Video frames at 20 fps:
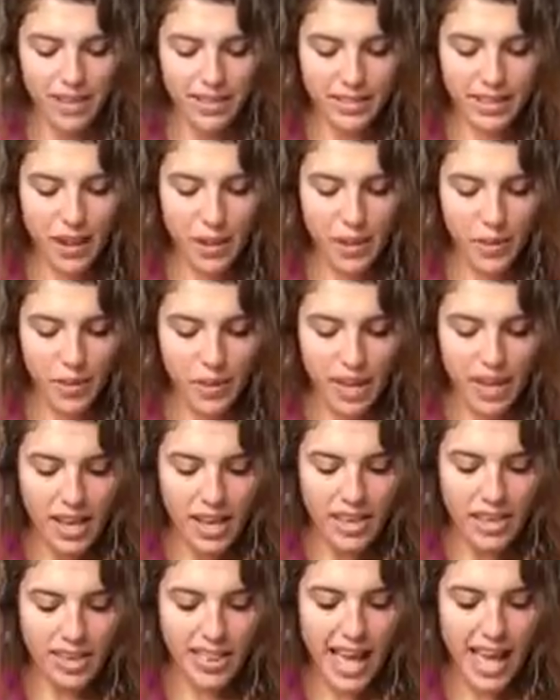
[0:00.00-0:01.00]
so
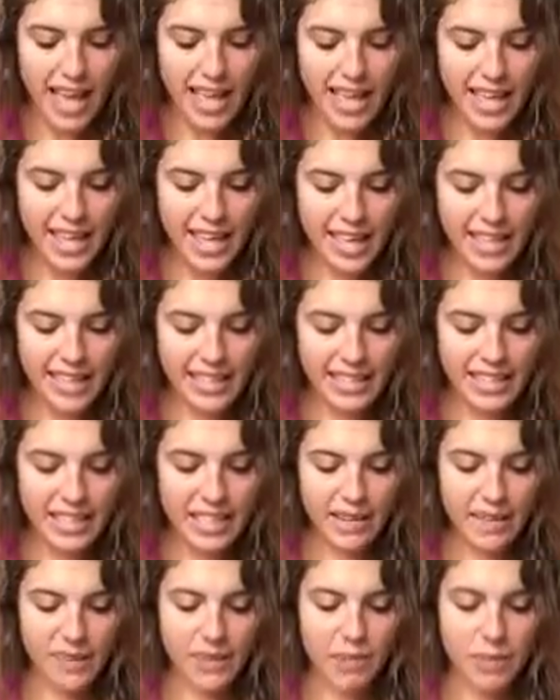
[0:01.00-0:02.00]
that is the
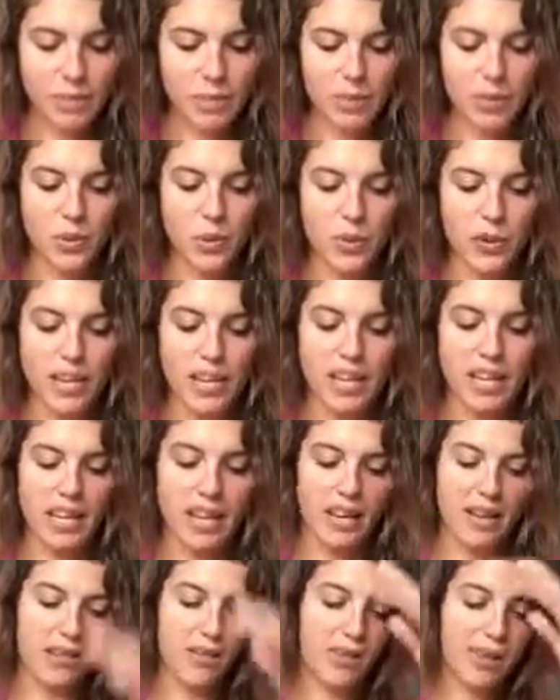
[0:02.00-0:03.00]
difference
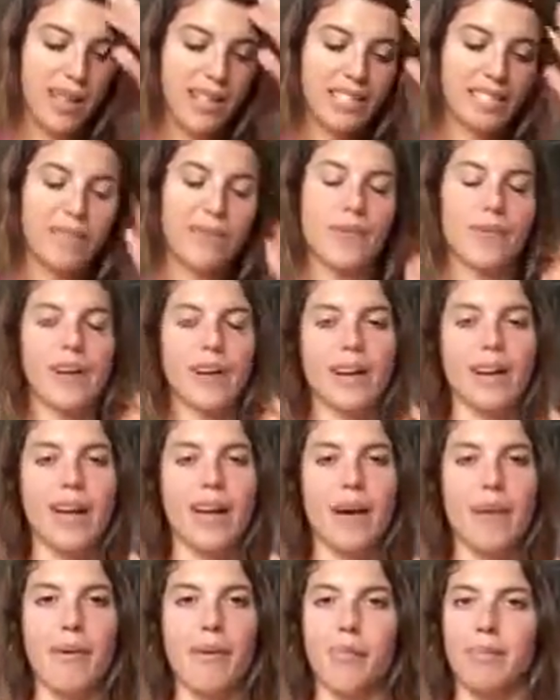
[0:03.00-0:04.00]
between placing for
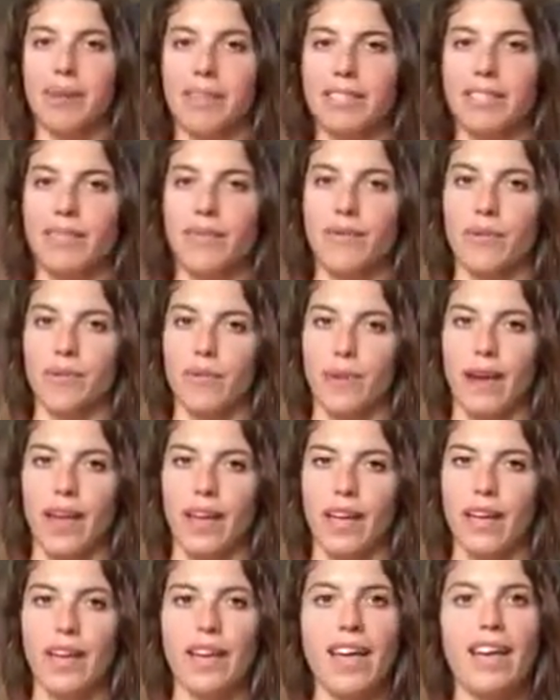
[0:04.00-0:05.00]
income and placing for
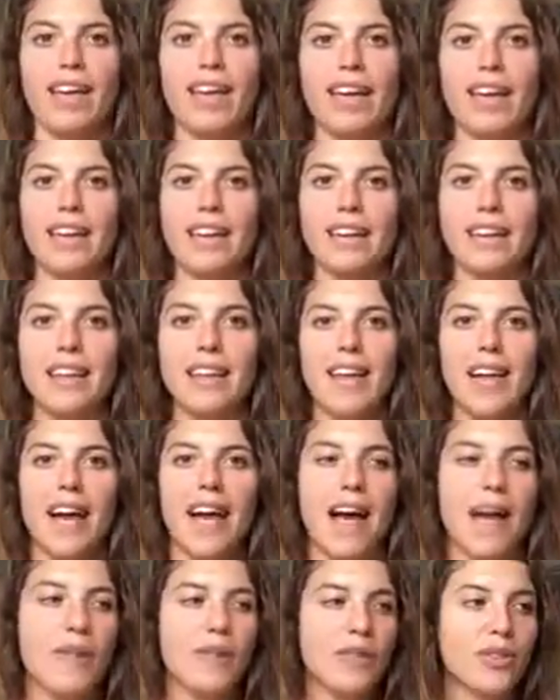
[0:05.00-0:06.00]
rank. Again,
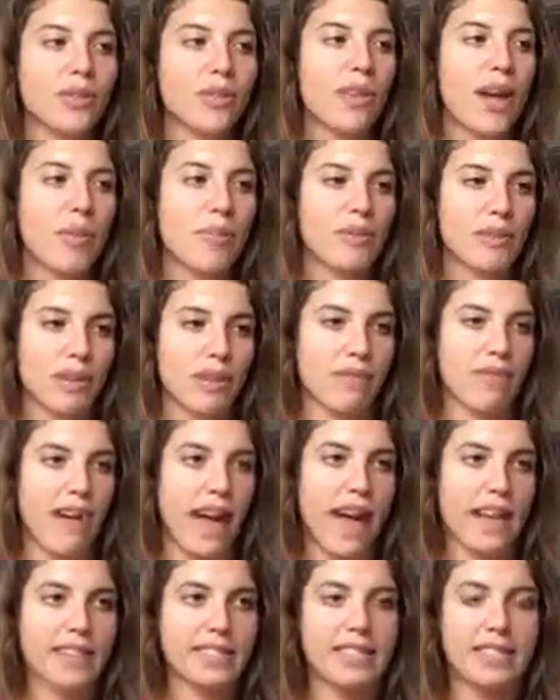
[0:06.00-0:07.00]
I went through that pretty
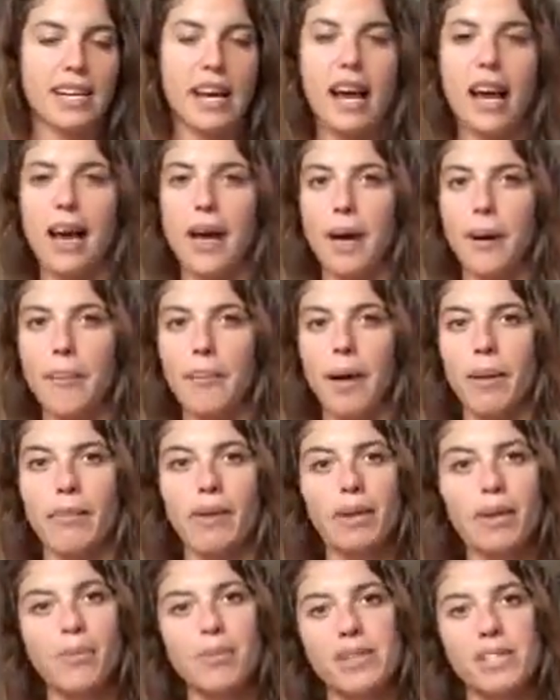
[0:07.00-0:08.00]
fast.
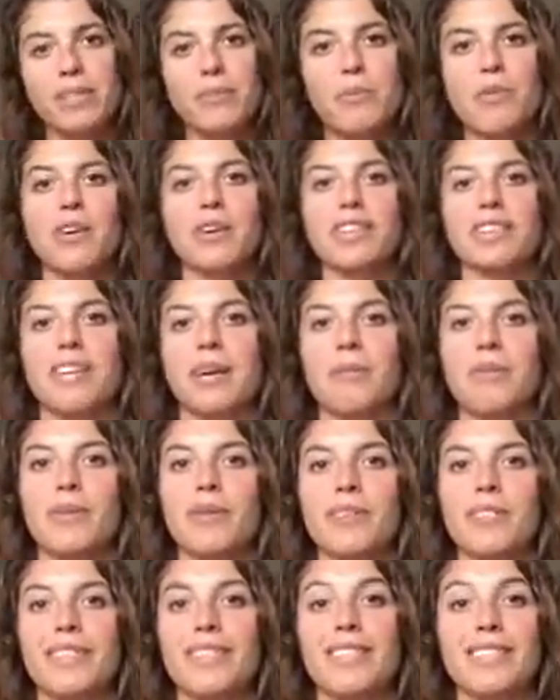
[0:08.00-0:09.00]
I'm going to put some more
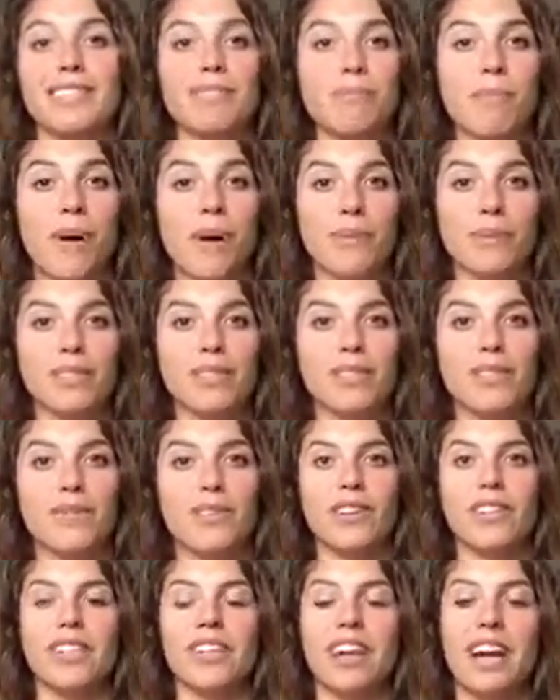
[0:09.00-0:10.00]
examples in this post
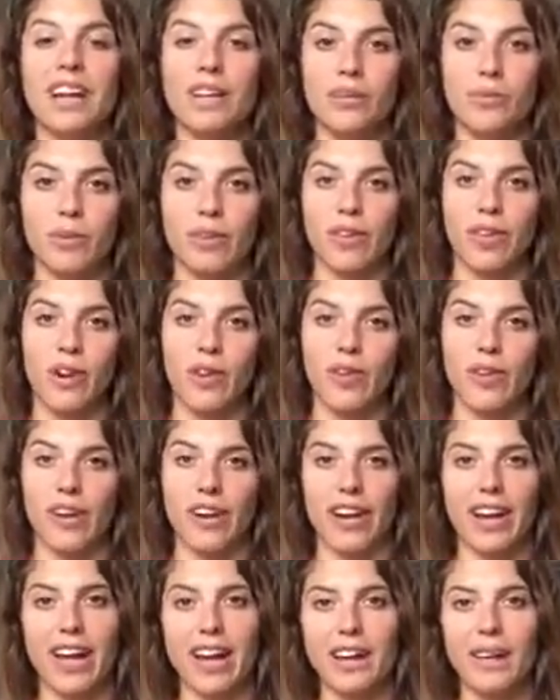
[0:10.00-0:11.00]
for you to kind of read over
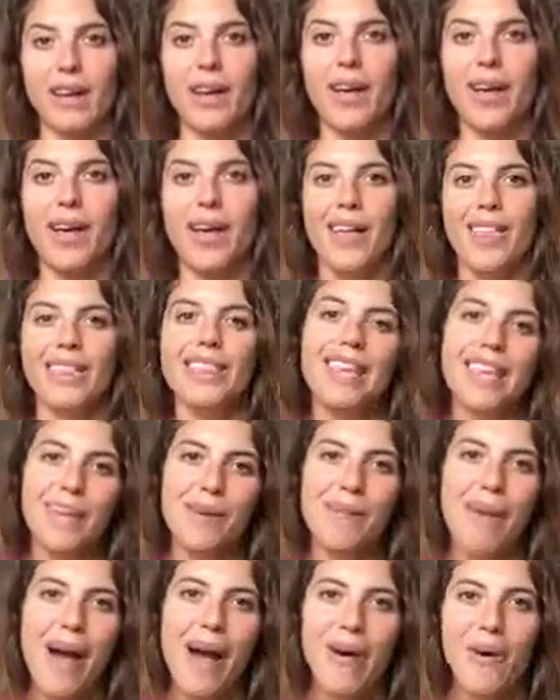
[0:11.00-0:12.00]
and kind of
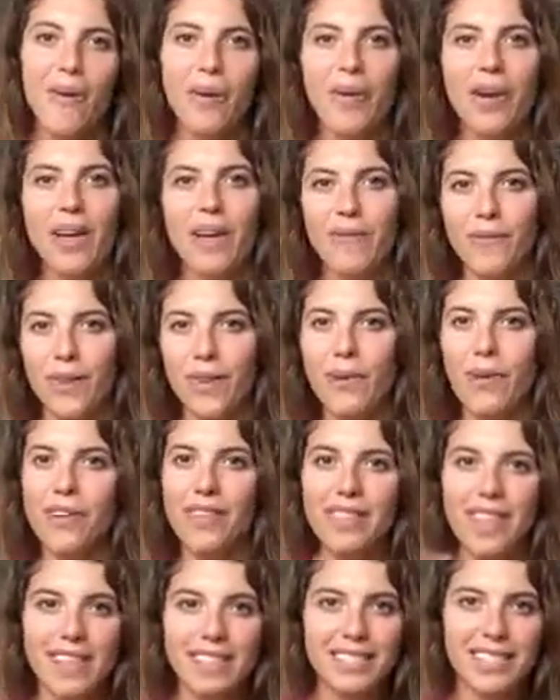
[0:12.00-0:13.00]
think about, if you were
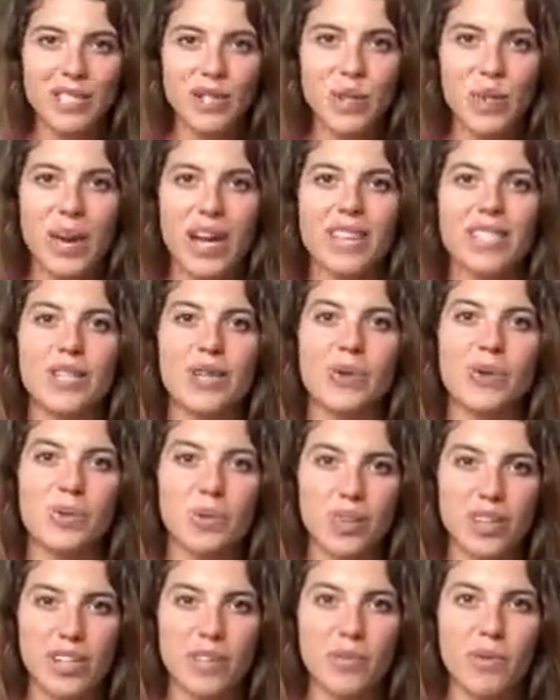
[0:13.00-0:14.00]
in that situation,
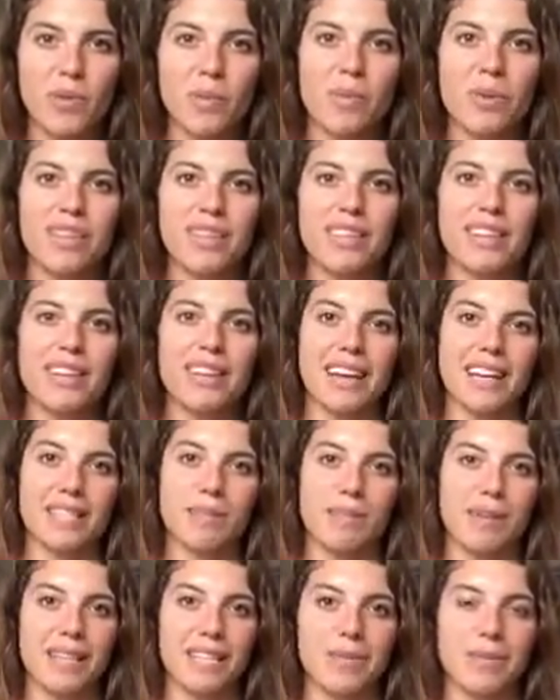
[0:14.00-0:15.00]
where you would put the
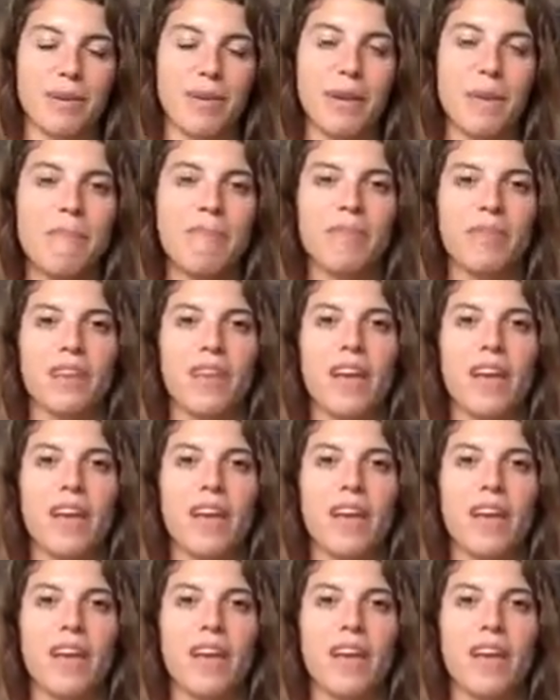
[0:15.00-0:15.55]
next placement.